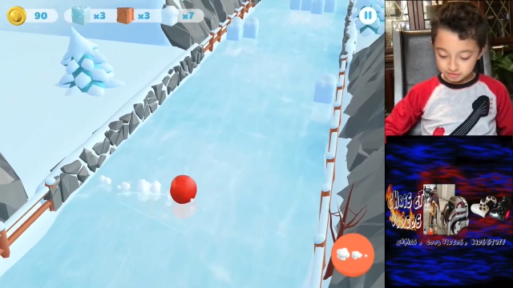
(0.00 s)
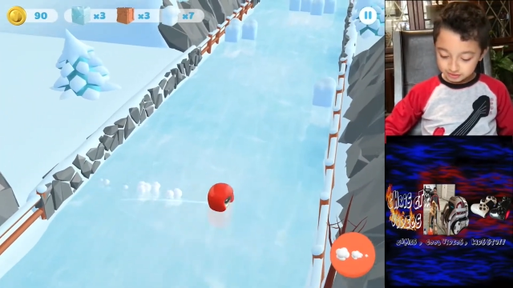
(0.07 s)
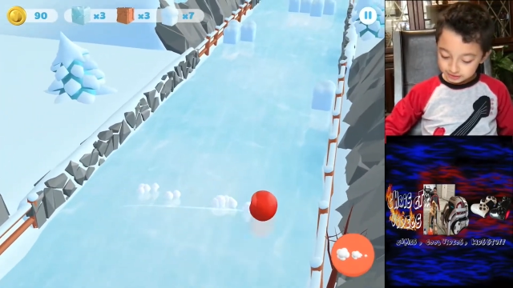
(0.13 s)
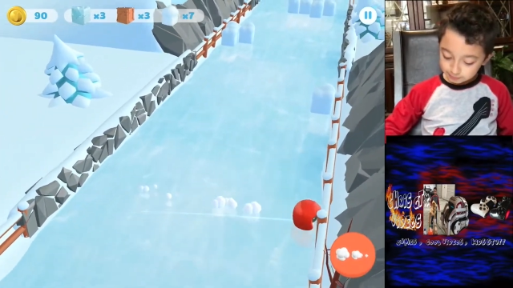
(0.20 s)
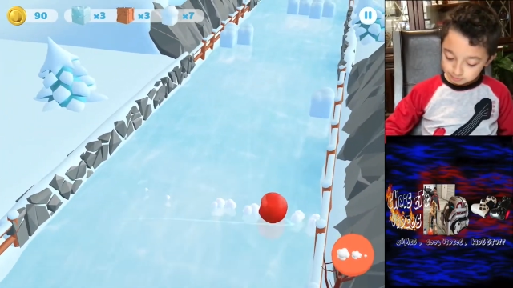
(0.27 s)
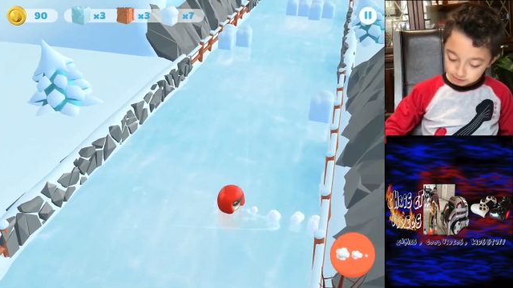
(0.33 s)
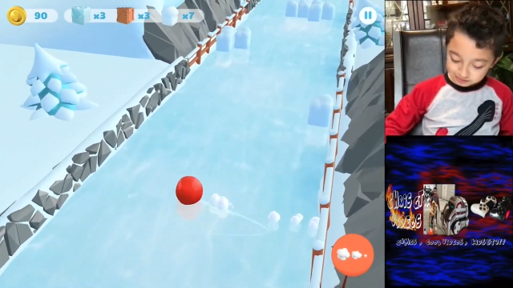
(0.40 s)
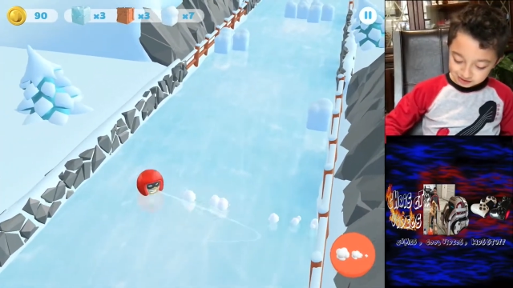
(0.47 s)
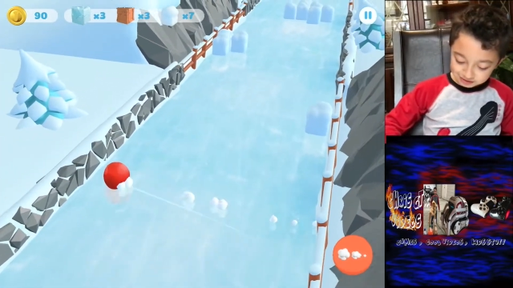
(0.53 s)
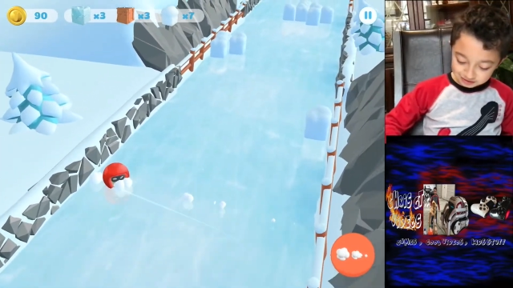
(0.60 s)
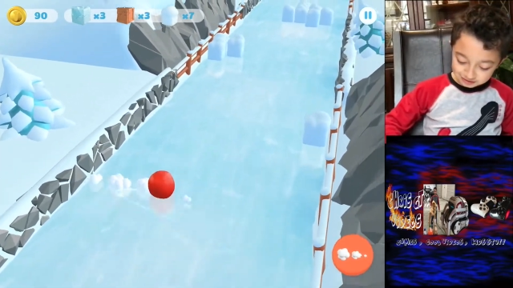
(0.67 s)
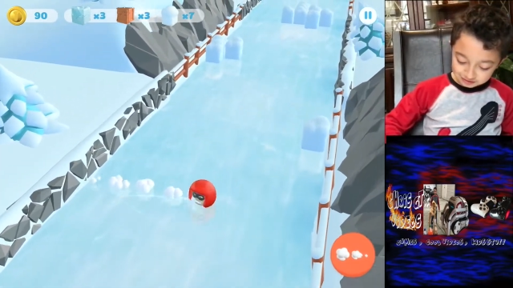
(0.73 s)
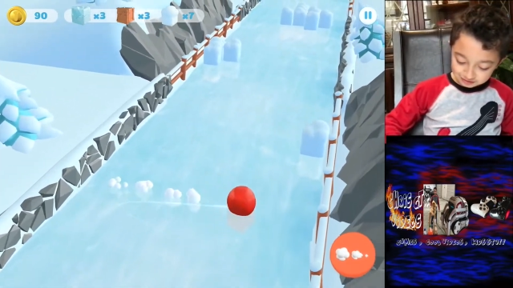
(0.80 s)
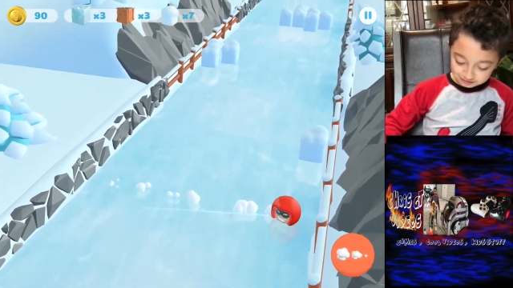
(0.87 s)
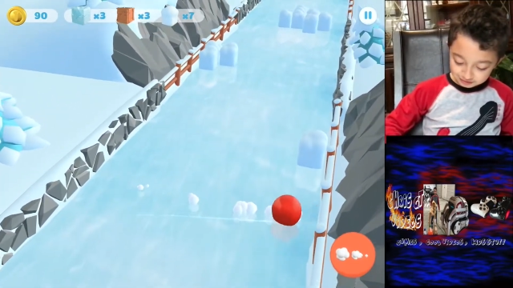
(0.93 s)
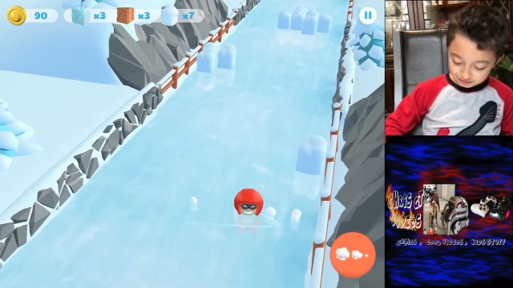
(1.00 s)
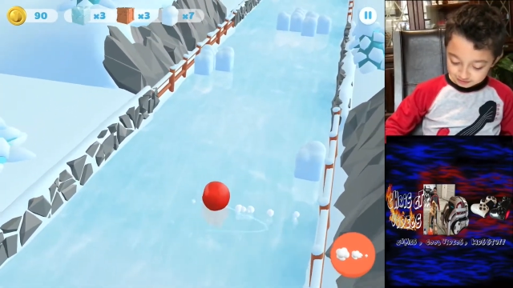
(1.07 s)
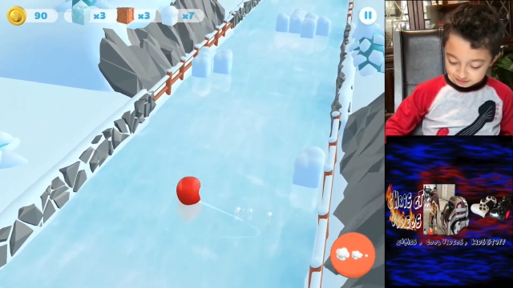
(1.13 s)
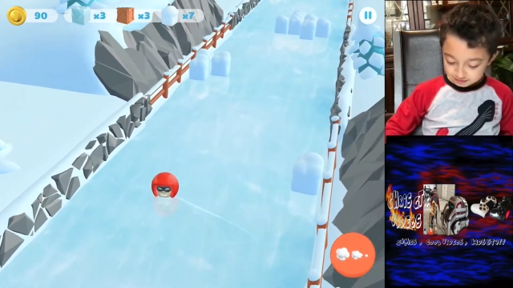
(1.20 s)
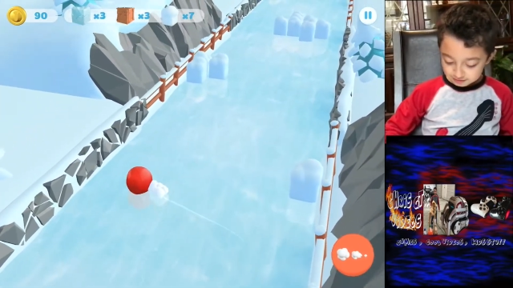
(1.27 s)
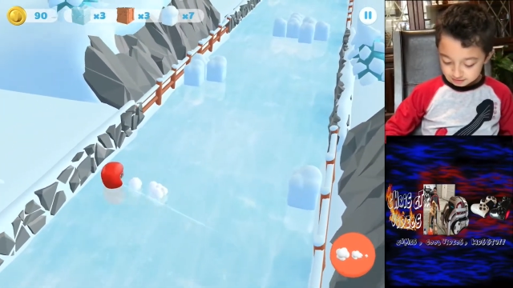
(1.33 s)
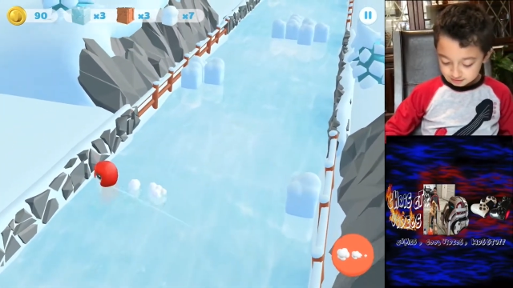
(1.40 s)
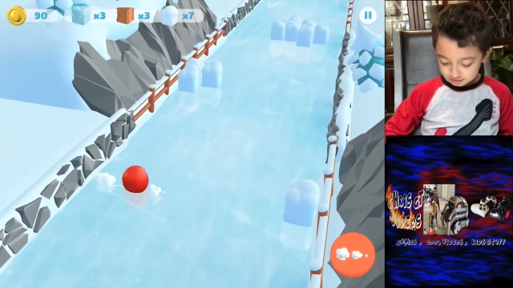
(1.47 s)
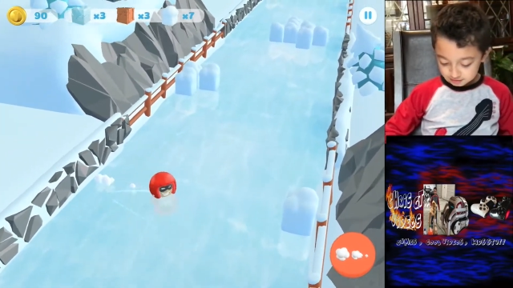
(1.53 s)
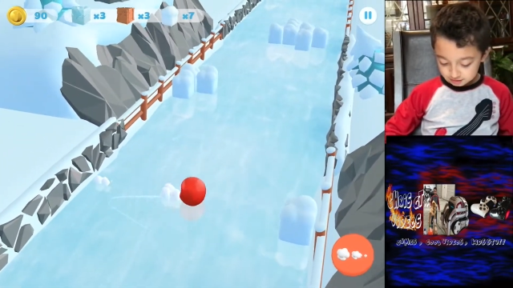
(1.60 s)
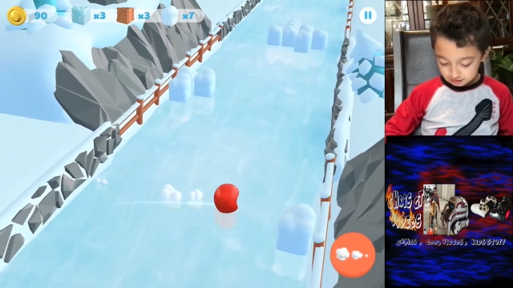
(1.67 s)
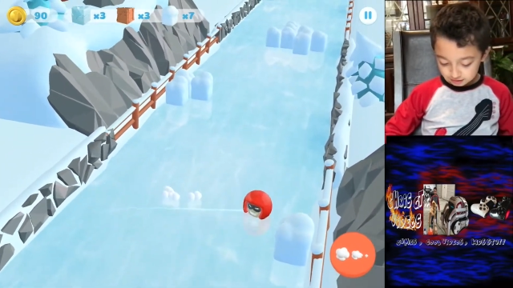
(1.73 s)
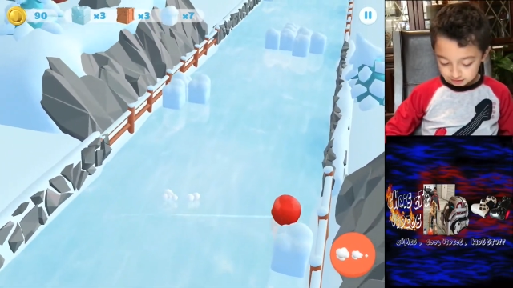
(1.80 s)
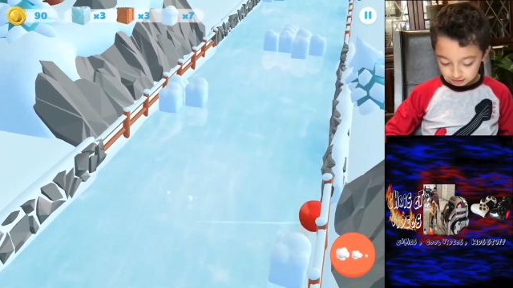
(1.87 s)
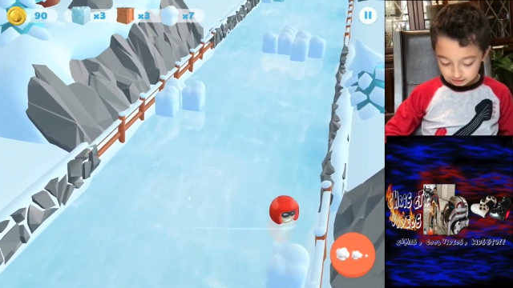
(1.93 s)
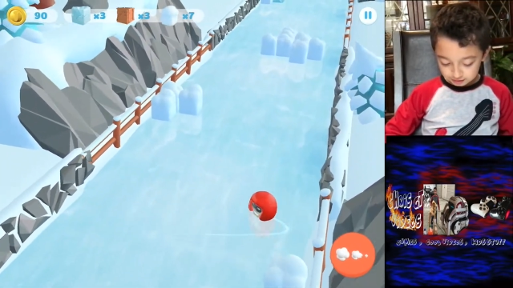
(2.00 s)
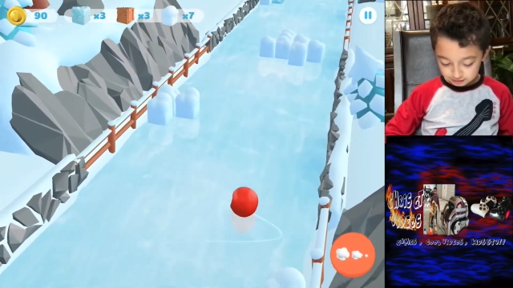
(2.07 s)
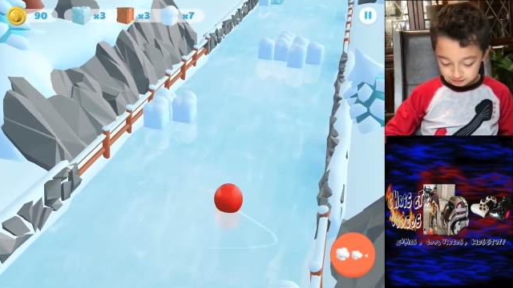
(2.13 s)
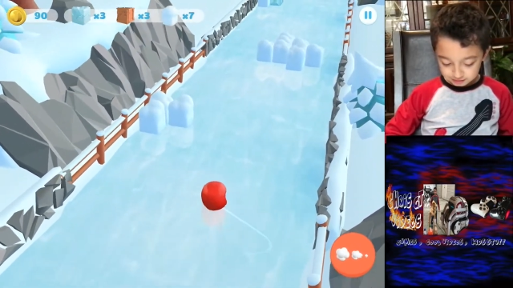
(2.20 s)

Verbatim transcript: Tap, tap, tap, tap, tap, tap, tap, tap.